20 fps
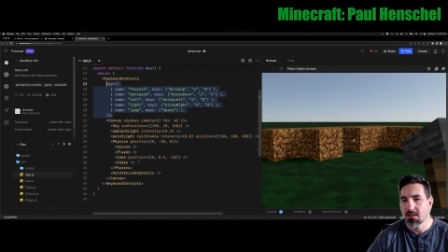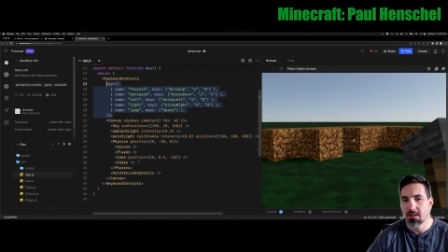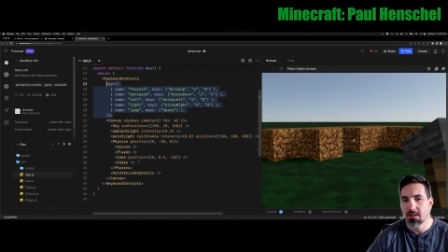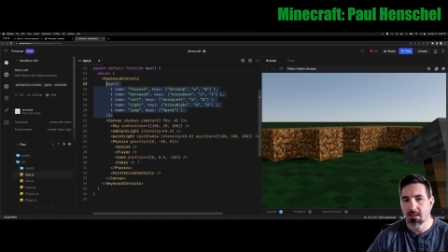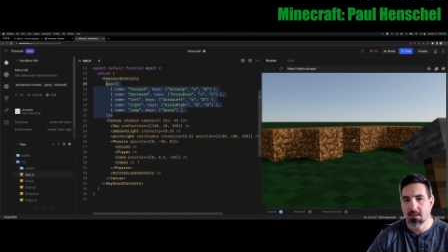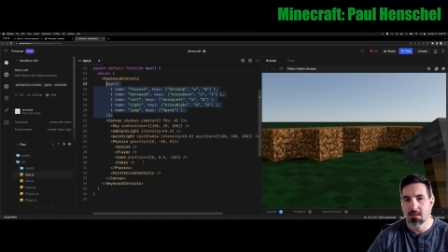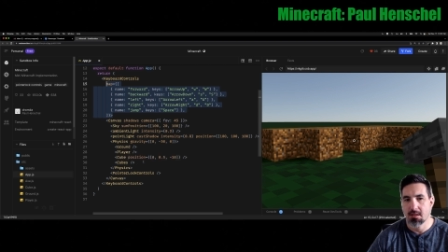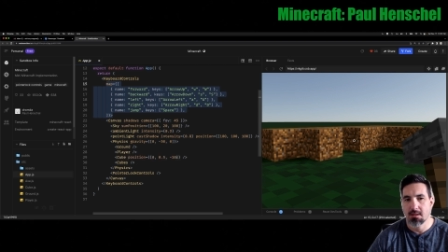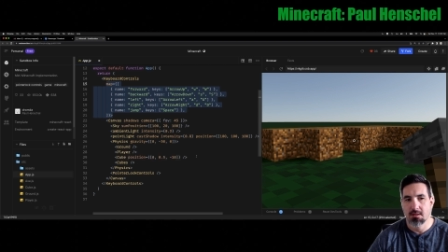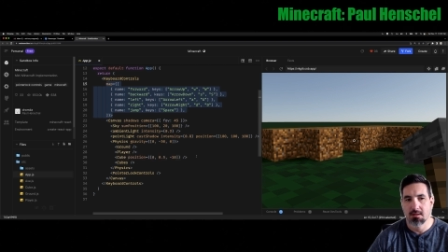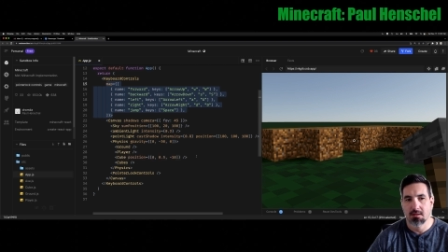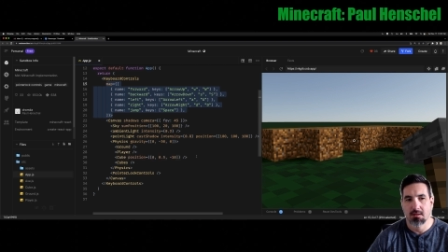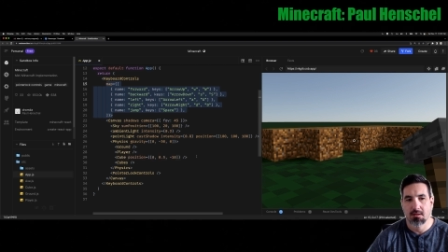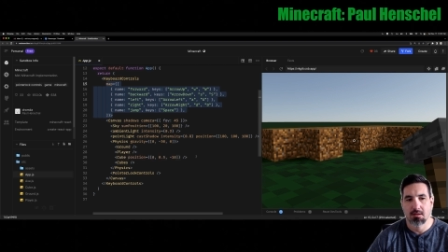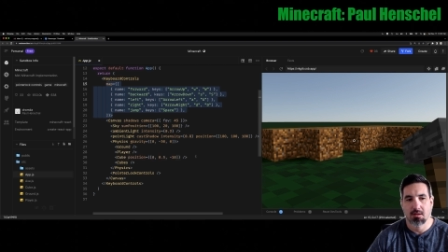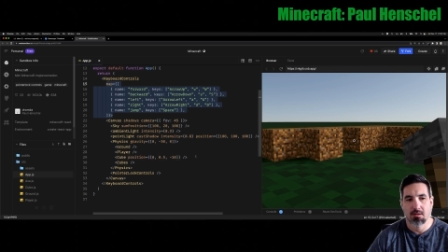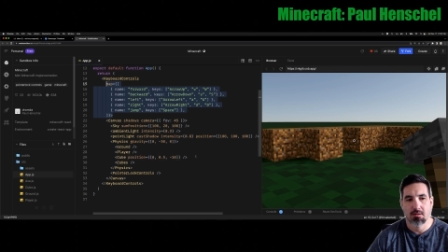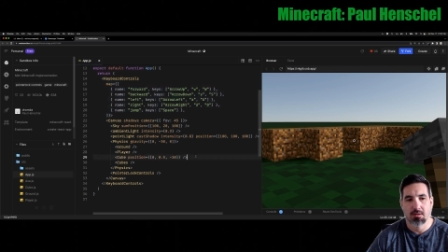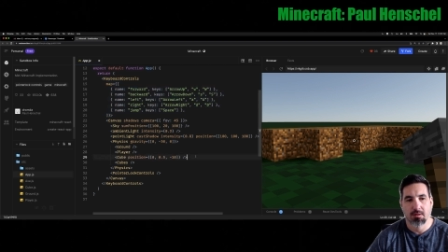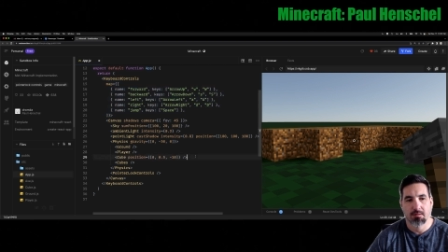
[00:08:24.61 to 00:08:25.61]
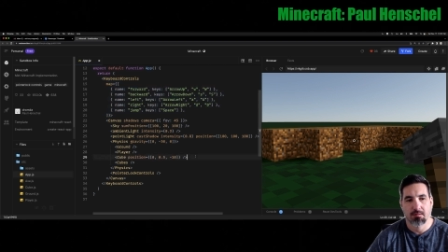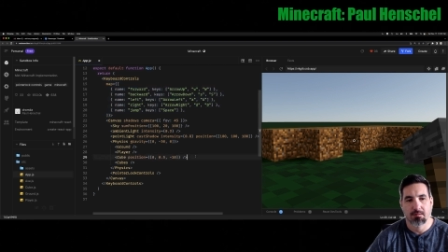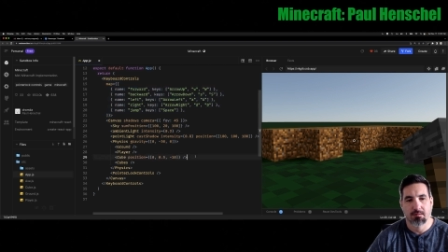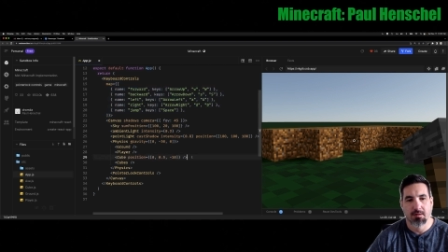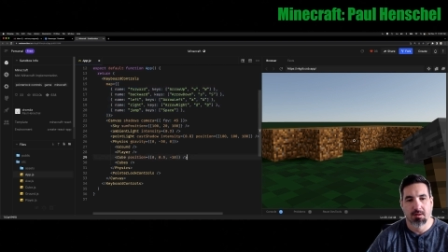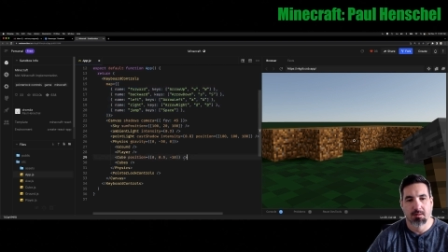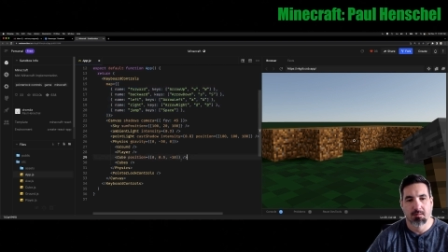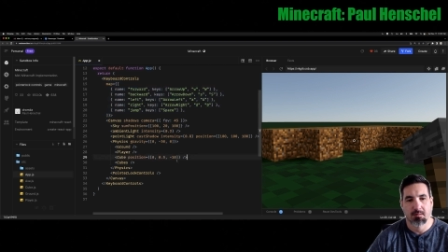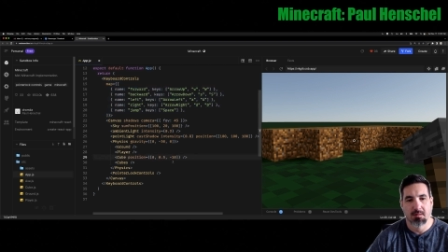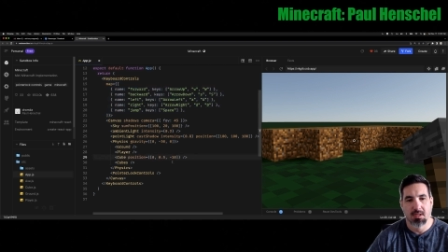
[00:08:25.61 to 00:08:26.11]
that is loaded
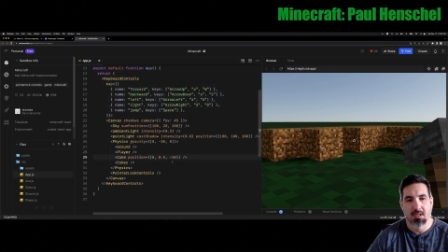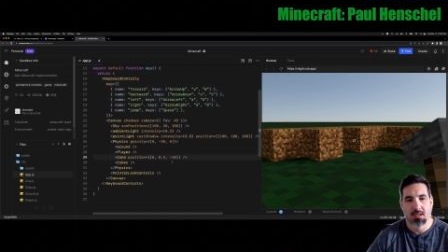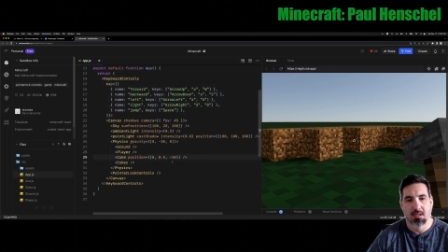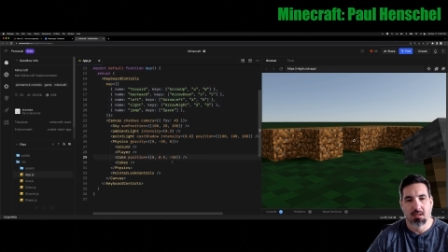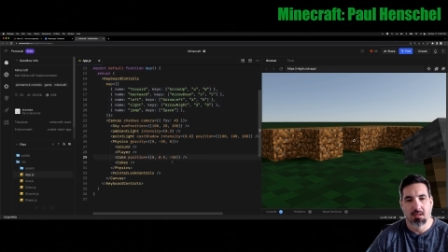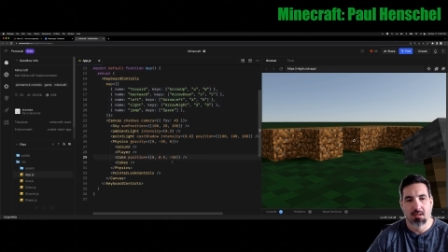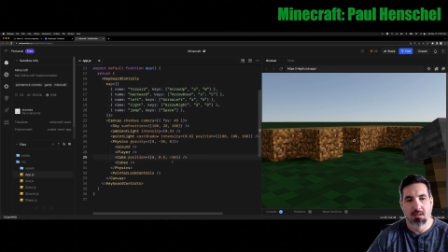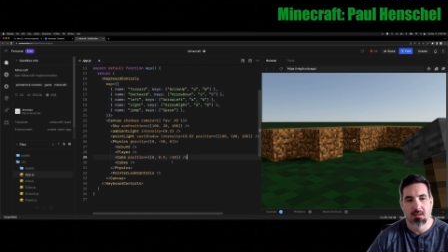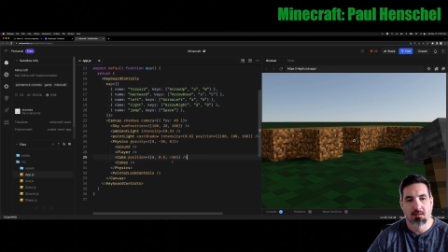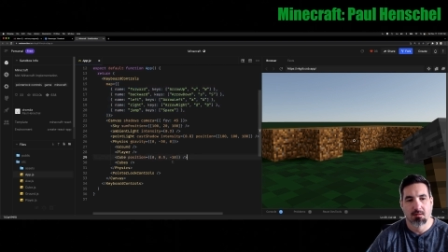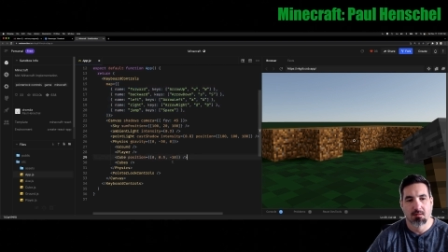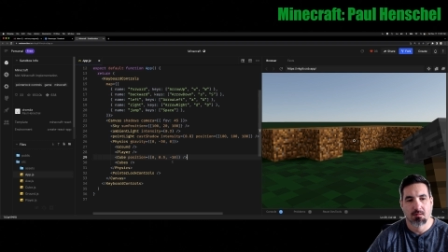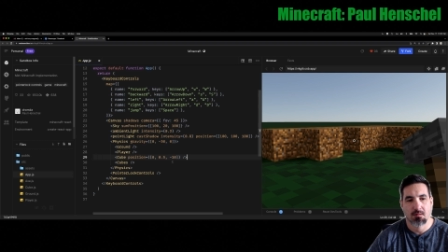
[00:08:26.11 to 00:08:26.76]
from the